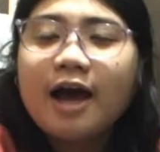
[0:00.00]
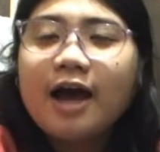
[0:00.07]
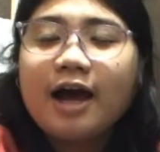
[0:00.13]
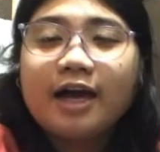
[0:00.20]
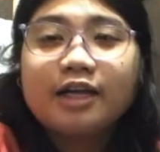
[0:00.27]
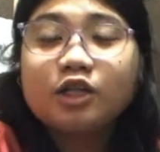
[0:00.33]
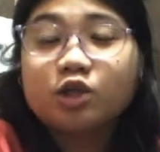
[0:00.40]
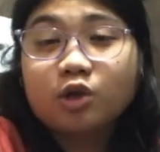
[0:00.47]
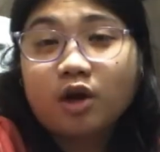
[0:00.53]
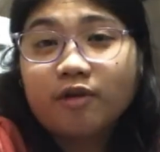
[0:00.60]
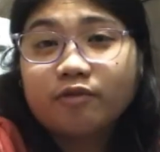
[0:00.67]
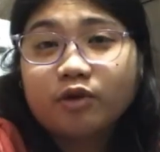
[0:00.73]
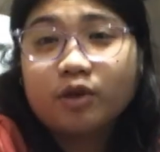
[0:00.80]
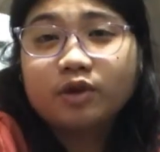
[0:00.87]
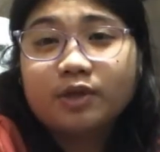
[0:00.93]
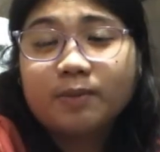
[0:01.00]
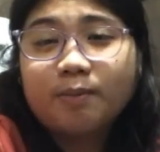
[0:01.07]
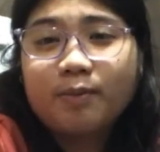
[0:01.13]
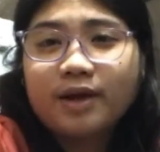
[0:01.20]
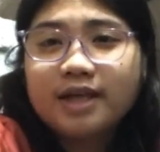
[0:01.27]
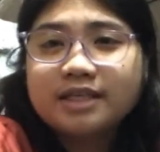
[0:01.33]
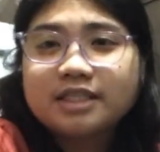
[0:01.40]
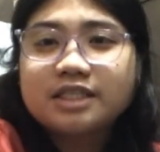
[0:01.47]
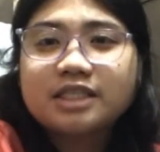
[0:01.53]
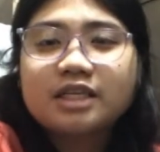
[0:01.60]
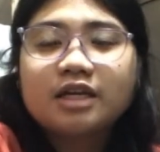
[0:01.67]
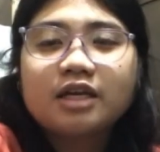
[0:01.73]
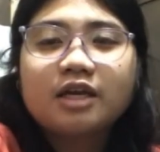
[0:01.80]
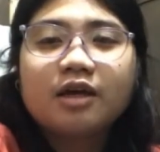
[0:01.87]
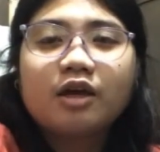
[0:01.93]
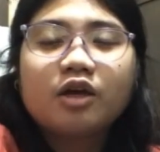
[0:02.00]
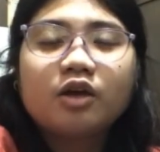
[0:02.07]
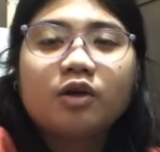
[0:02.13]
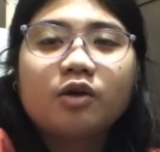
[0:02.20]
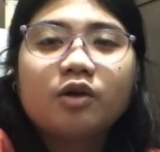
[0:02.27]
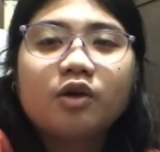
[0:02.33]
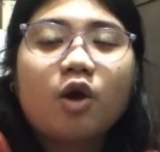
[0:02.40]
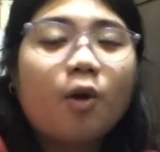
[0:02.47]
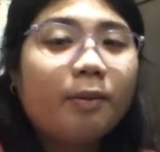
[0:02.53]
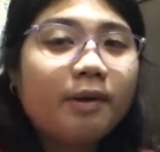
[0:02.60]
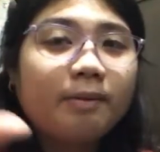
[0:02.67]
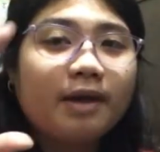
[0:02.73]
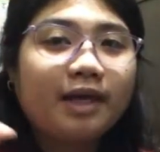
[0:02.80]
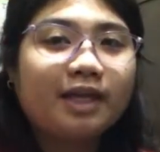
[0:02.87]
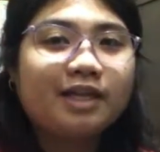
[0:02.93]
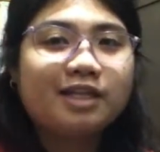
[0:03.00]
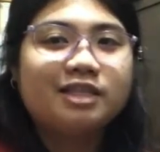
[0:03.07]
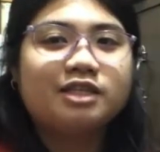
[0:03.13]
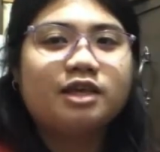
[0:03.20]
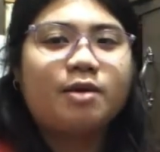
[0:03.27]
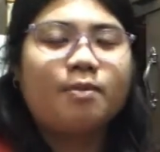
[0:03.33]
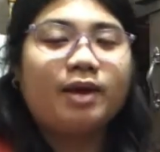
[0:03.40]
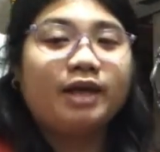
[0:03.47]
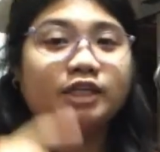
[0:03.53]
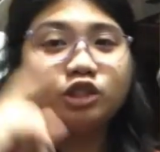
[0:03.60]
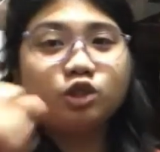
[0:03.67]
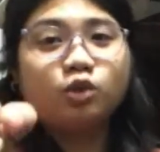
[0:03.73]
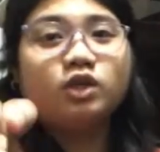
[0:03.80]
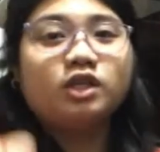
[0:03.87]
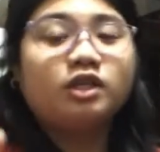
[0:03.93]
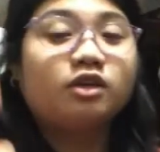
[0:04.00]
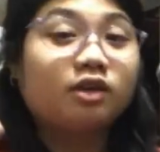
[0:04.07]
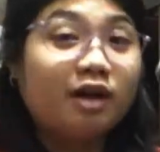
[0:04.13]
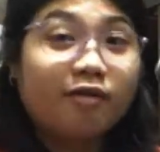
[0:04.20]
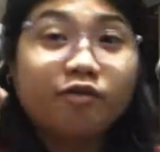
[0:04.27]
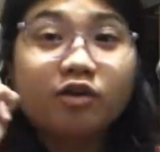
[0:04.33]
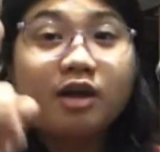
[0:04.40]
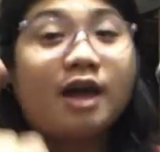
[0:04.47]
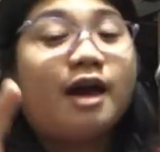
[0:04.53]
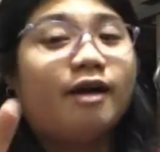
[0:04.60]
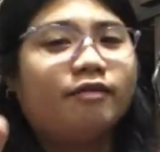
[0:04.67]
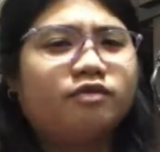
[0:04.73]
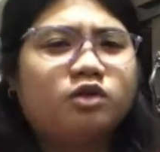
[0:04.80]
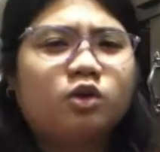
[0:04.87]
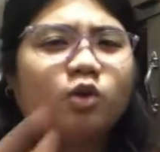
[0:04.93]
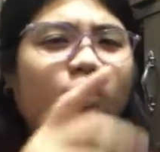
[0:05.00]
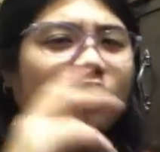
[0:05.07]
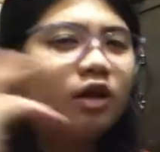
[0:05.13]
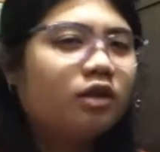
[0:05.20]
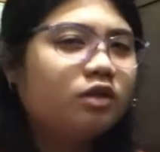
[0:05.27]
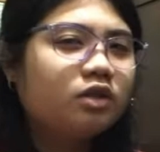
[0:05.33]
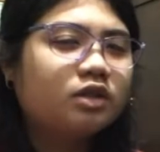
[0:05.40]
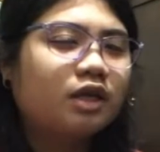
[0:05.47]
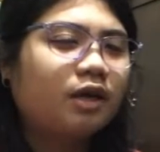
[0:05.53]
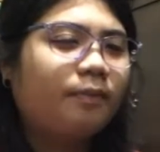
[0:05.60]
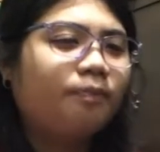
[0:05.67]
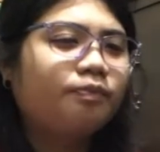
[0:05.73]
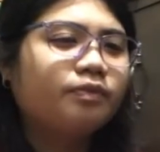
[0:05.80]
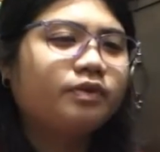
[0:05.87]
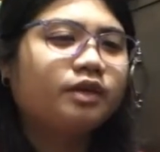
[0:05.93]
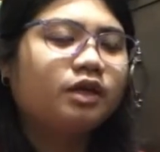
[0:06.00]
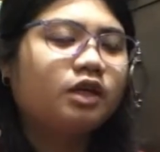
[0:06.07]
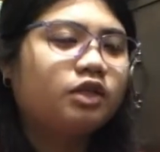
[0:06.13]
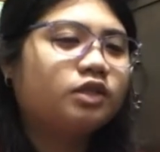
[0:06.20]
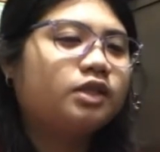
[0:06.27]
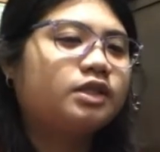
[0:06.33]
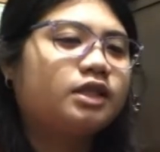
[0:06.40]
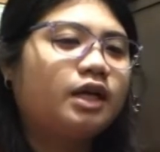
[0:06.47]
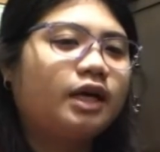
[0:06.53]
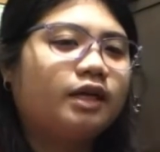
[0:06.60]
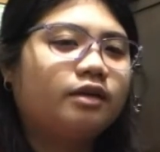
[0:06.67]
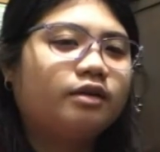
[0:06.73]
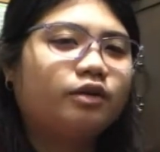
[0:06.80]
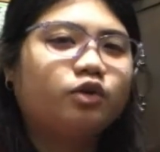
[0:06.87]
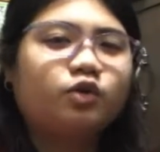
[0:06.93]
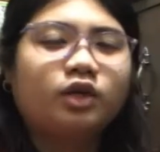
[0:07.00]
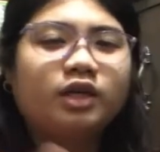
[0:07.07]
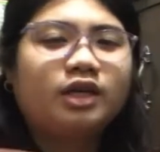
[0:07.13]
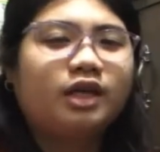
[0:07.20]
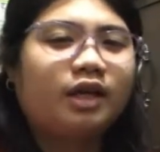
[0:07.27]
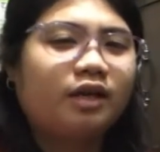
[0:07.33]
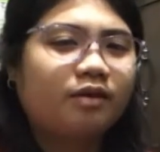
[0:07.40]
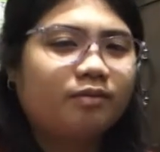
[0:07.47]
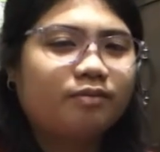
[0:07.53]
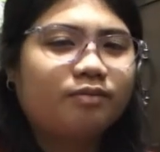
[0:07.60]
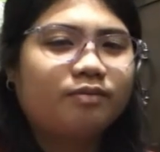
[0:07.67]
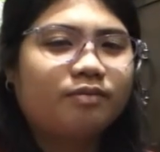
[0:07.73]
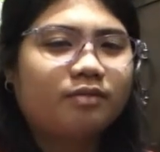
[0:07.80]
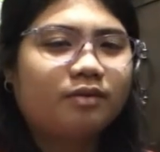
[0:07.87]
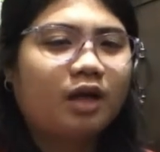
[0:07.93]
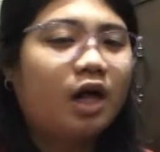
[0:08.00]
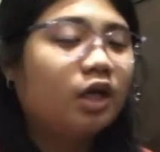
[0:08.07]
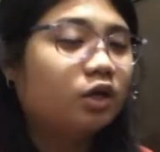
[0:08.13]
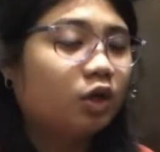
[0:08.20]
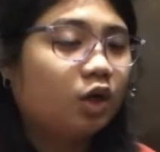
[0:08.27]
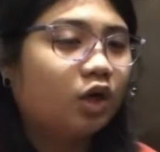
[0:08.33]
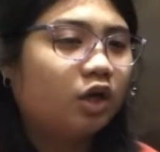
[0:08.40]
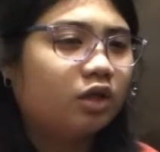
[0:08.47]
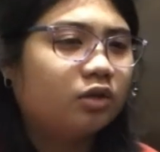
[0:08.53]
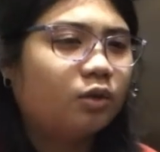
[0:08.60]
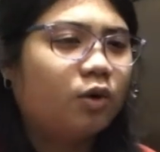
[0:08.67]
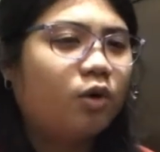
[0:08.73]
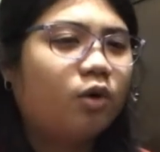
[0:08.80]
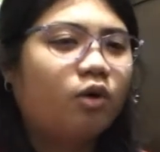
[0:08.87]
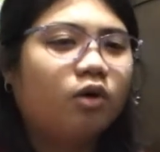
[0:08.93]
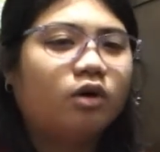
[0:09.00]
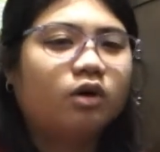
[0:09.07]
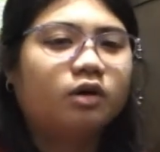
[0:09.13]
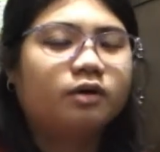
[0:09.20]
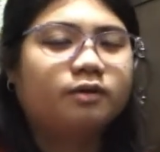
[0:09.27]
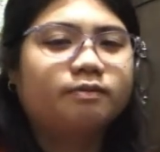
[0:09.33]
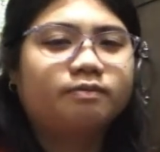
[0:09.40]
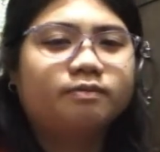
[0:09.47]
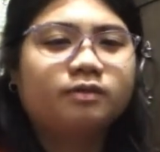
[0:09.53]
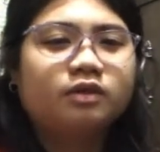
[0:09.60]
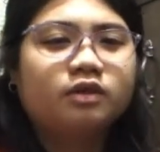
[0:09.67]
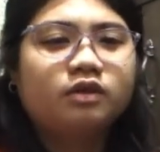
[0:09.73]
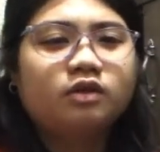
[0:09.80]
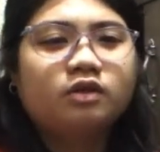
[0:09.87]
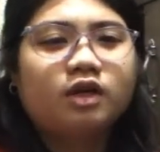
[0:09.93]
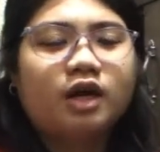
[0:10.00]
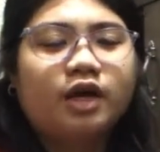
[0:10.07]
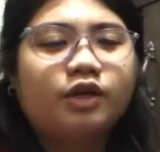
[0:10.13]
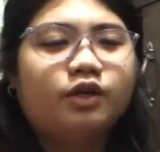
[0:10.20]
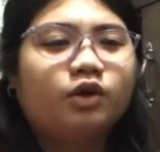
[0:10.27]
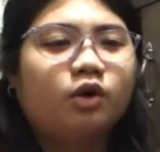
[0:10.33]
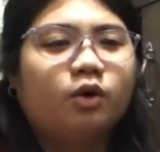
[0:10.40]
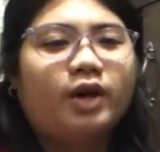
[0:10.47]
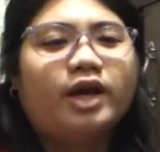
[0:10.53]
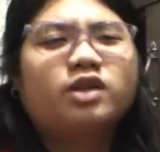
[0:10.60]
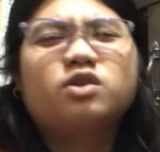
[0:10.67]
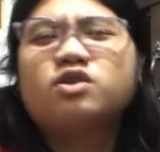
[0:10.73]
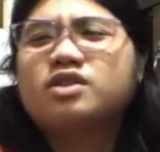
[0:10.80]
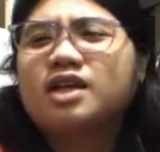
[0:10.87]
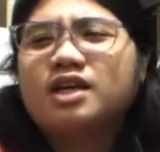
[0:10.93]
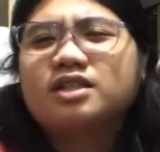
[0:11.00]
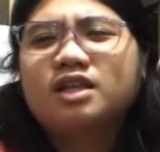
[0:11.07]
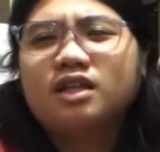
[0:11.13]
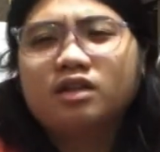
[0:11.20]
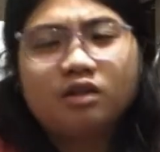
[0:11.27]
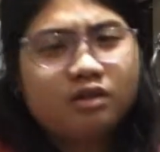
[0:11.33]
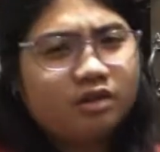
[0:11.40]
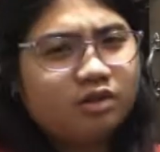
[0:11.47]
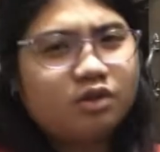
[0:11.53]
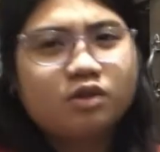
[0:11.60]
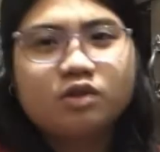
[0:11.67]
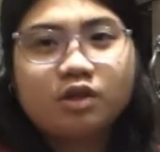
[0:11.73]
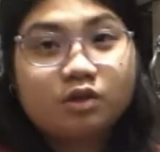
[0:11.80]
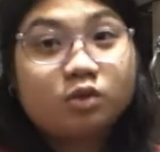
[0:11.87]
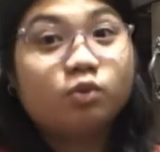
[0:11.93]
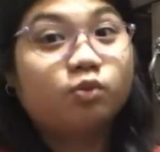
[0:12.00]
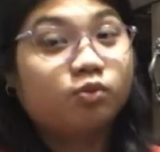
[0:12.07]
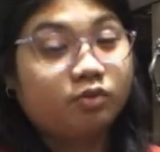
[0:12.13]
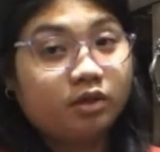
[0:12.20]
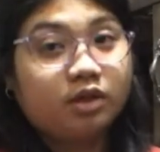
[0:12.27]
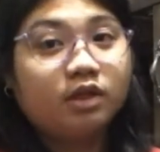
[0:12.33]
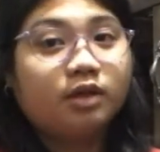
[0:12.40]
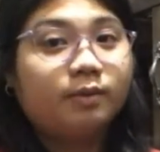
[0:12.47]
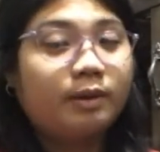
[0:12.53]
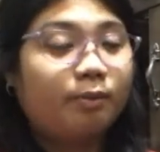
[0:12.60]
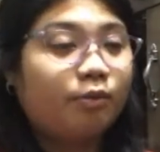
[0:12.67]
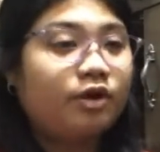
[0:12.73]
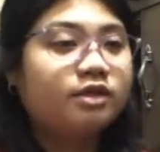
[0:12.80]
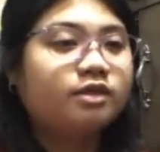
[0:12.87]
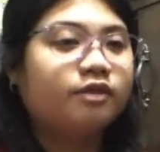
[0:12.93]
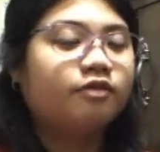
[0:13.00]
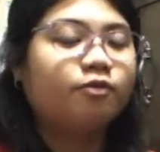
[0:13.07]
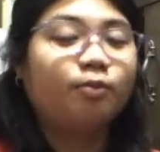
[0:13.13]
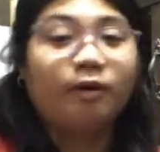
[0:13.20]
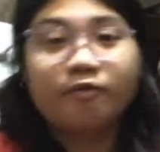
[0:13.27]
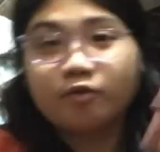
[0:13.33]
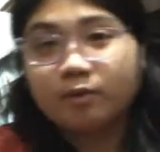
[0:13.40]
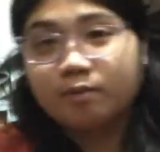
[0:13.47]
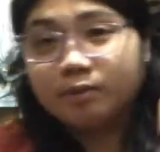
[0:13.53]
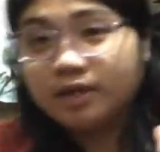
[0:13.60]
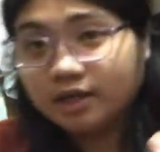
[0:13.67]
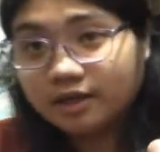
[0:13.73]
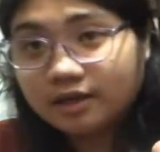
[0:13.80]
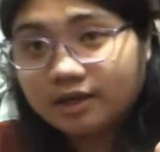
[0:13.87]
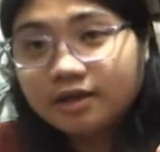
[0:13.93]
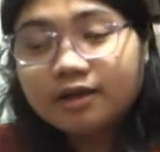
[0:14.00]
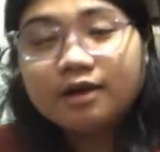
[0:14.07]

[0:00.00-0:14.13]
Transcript: I discovered the best coping mechanism a student could ever have. So others is just like drinking alcohol or, I don't know, exercising. That's really impressive. But for me,